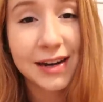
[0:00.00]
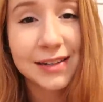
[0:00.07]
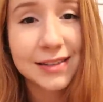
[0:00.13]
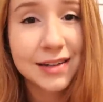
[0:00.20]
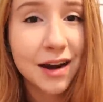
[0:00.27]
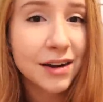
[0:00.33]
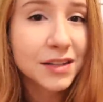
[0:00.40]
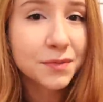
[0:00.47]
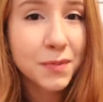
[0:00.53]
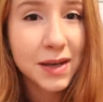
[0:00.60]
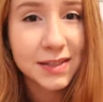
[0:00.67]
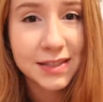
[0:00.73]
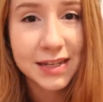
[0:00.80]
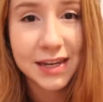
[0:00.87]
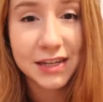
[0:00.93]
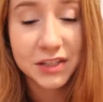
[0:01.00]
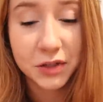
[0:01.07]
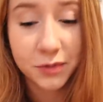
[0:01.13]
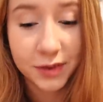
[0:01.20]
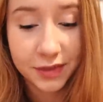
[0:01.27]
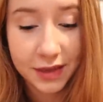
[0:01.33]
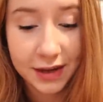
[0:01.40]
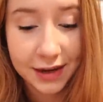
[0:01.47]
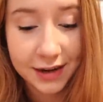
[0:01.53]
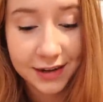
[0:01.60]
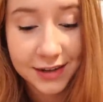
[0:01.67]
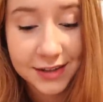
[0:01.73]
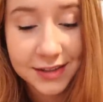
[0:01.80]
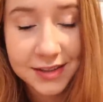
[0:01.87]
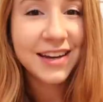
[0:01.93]
It is not as messy as you would think it
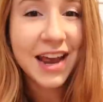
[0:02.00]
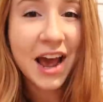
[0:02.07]
is.